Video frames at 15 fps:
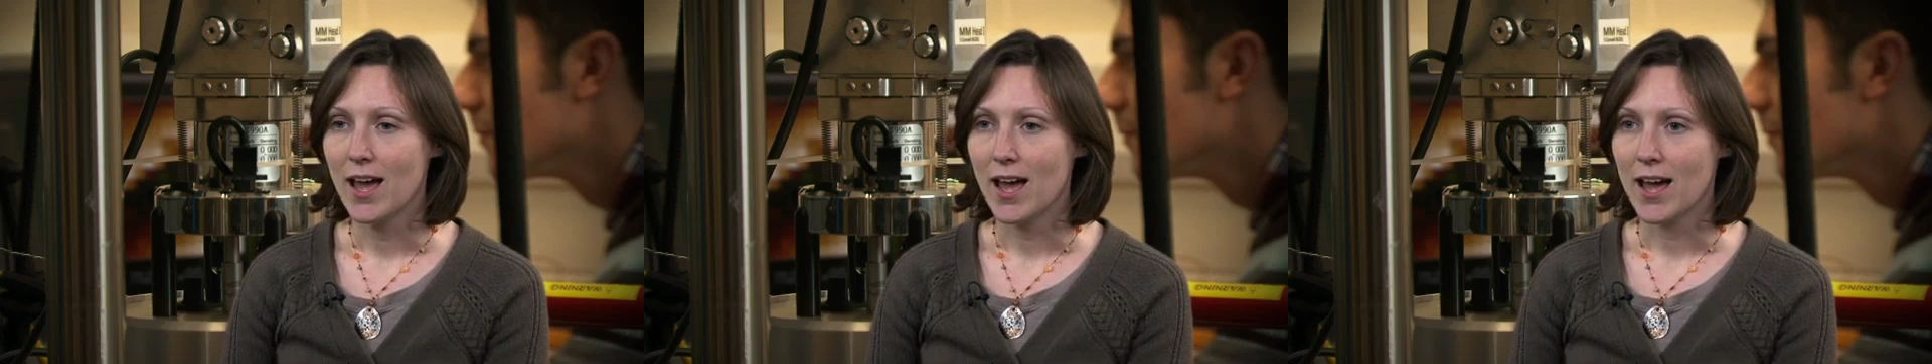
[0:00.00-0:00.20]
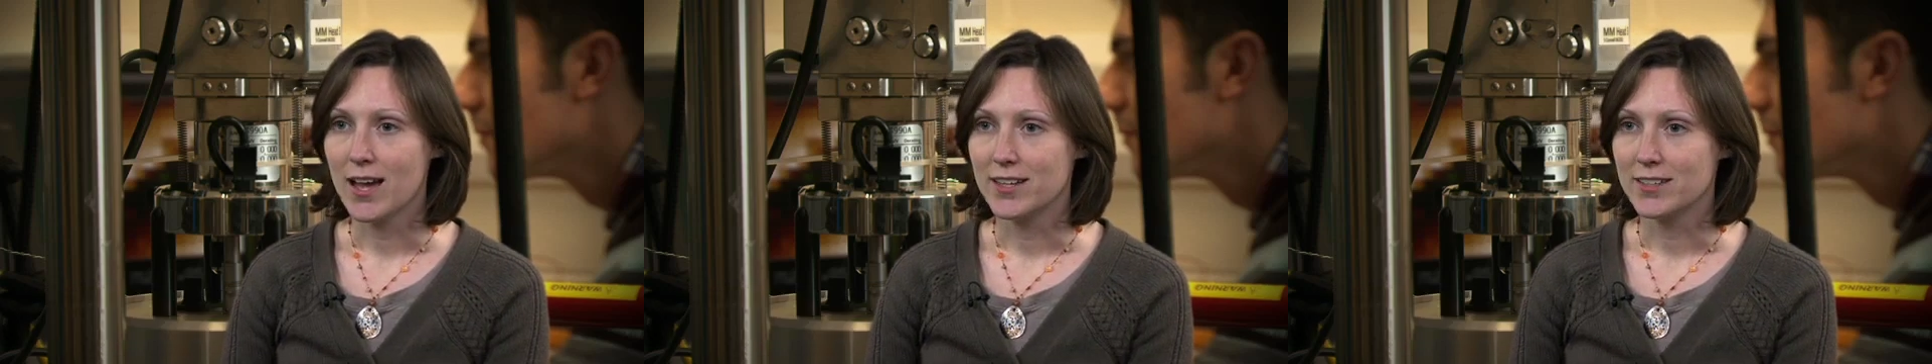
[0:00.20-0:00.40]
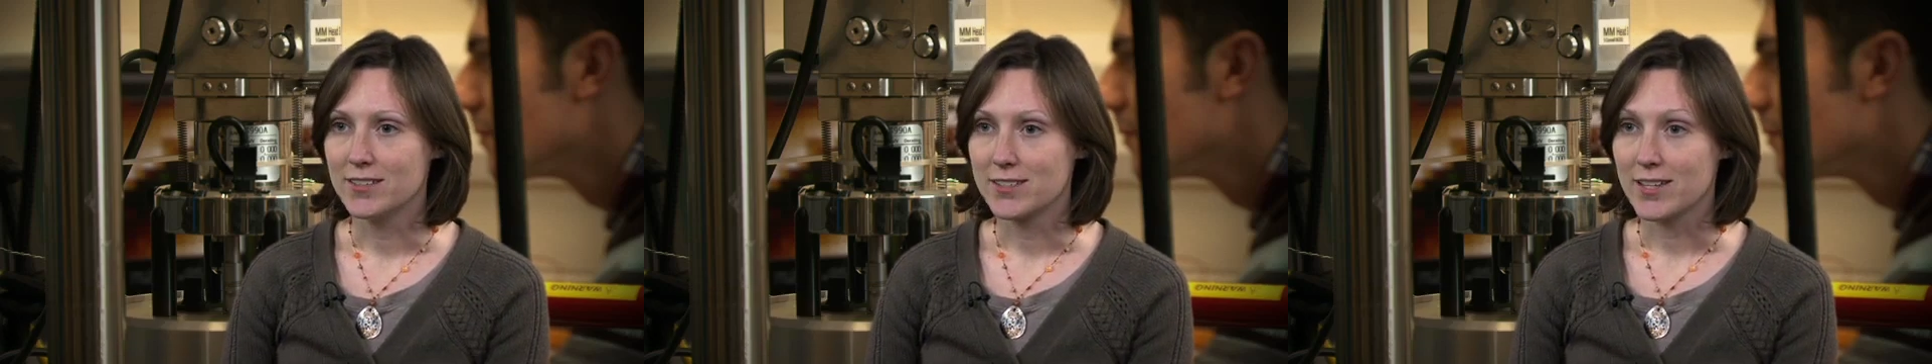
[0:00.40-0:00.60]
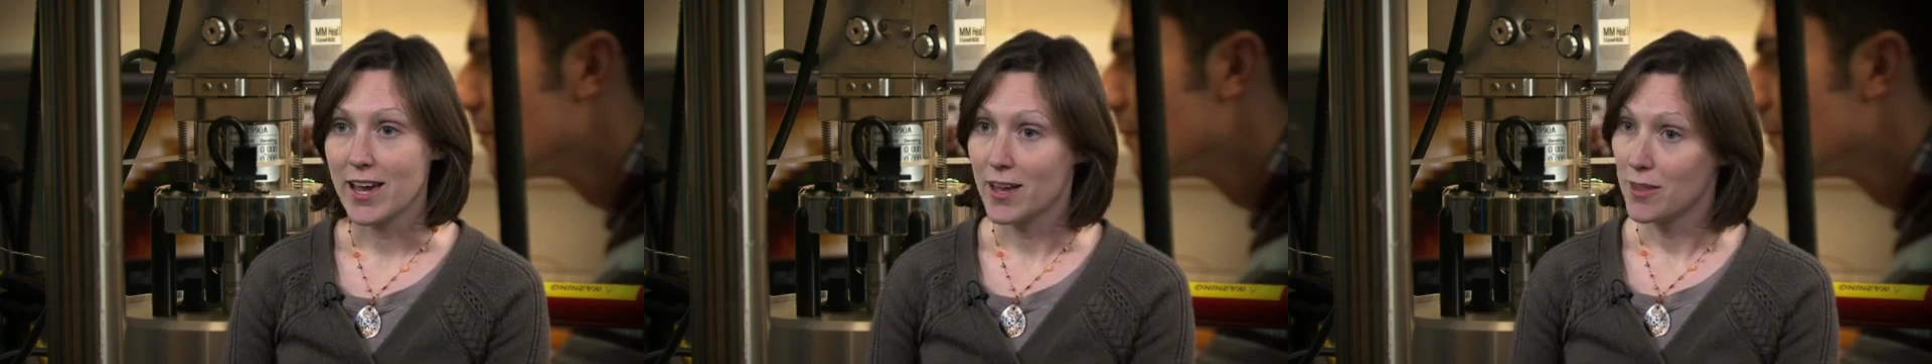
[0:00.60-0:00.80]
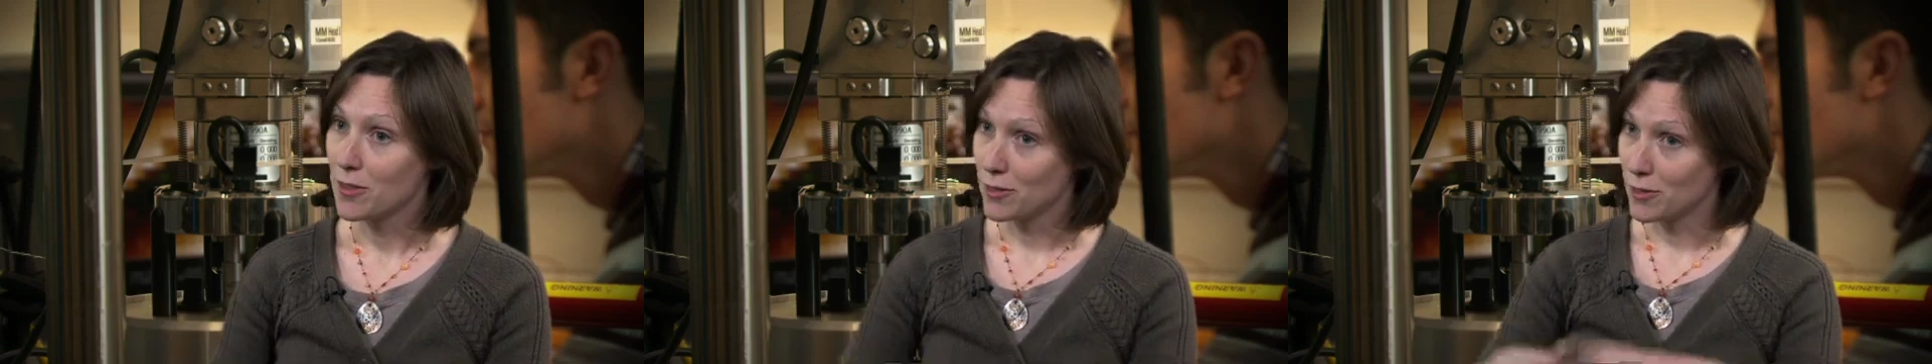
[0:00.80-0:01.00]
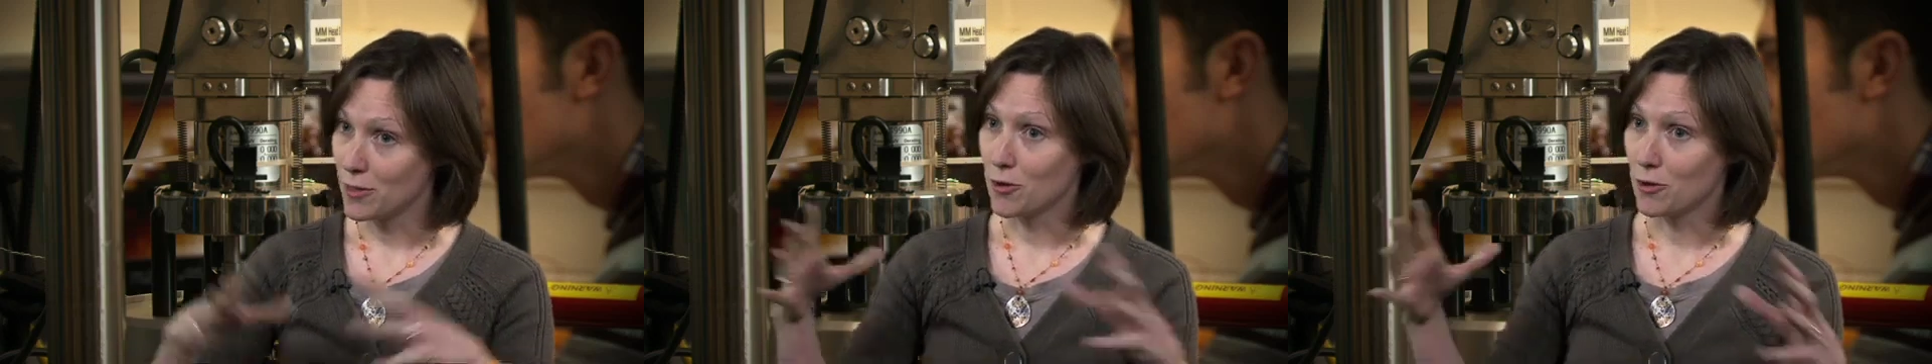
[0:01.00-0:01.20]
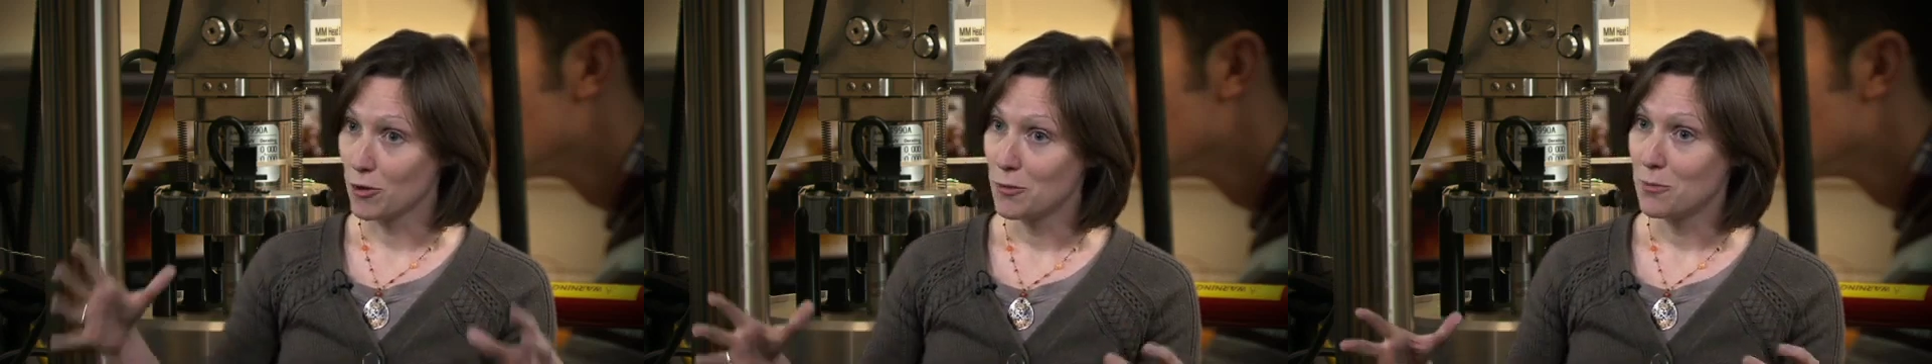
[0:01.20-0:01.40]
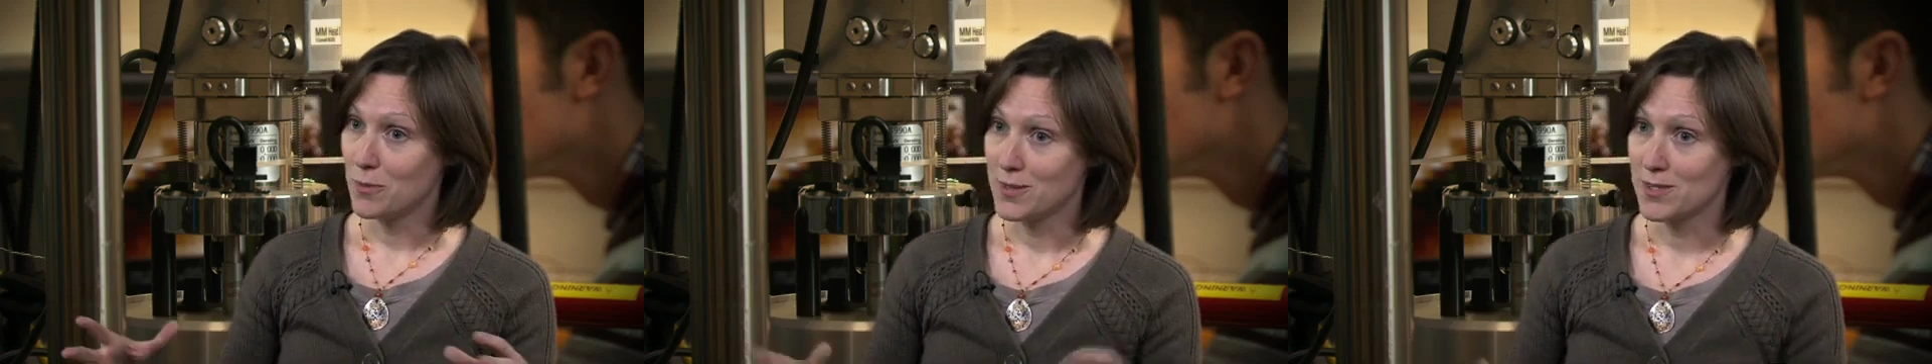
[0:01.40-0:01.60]
And the
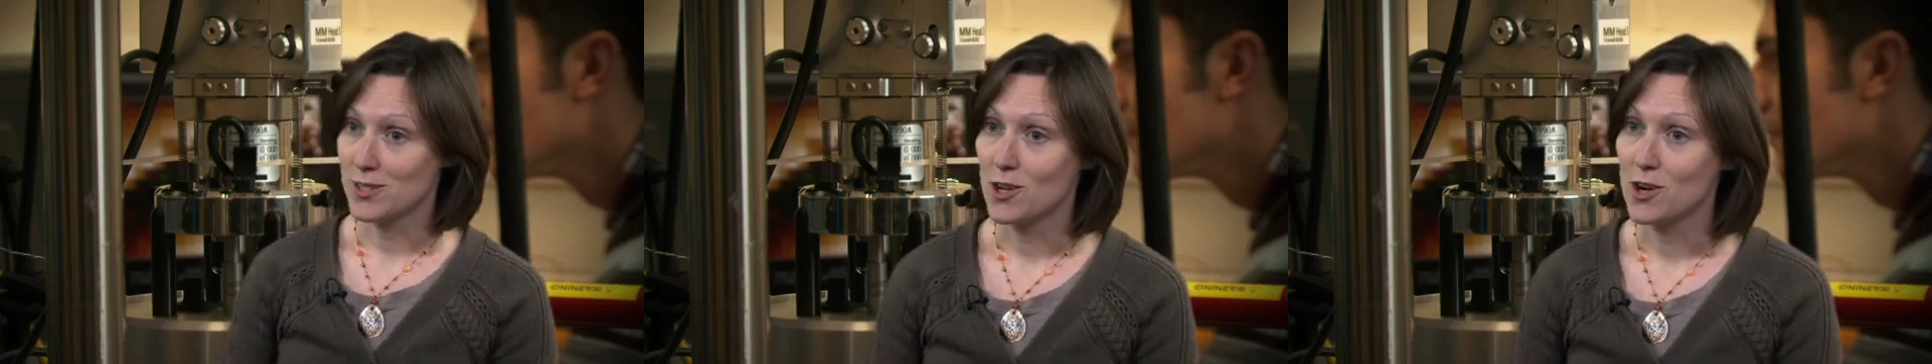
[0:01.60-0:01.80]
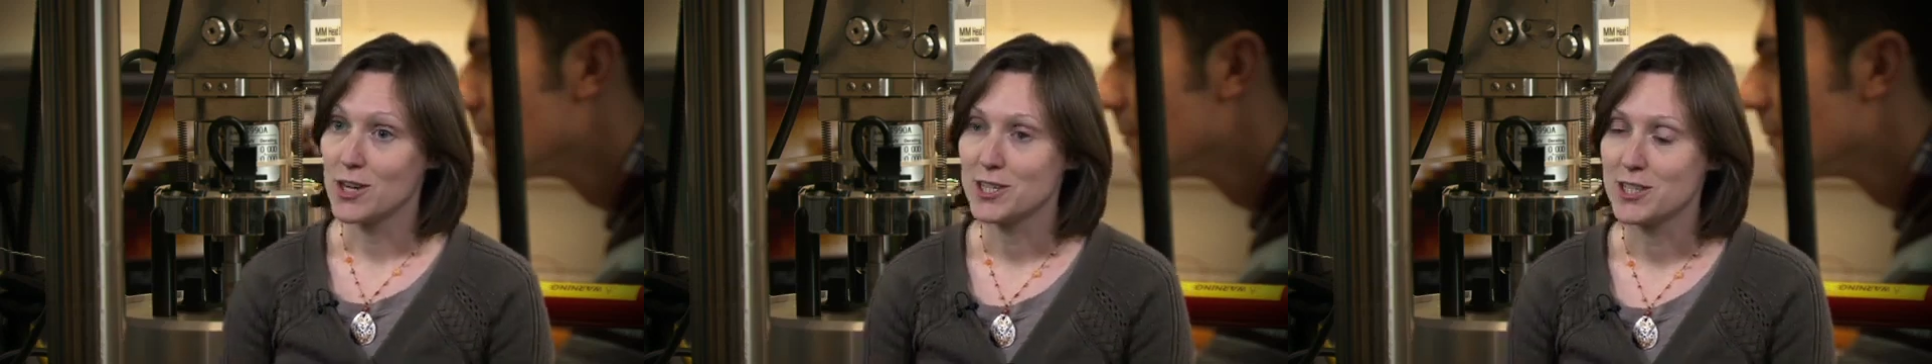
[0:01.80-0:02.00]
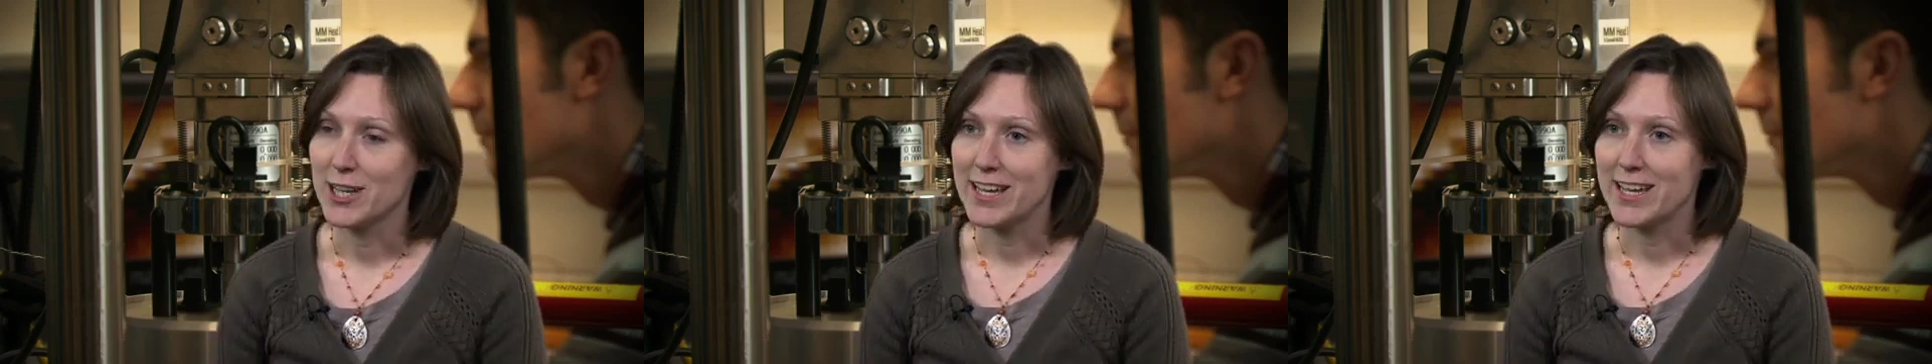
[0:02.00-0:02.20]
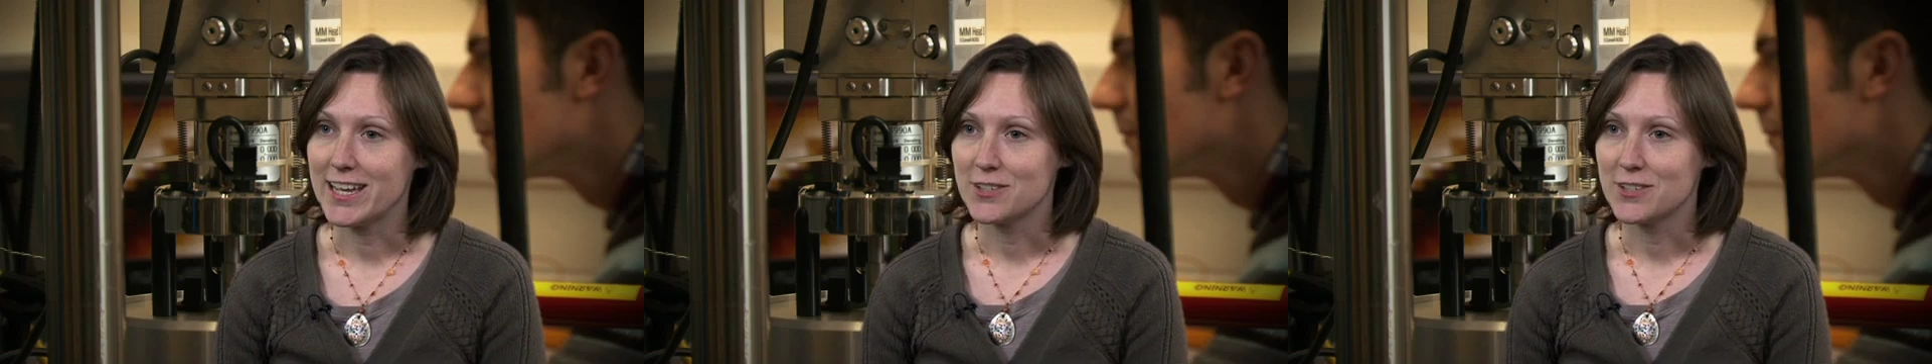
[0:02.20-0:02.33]
group is largely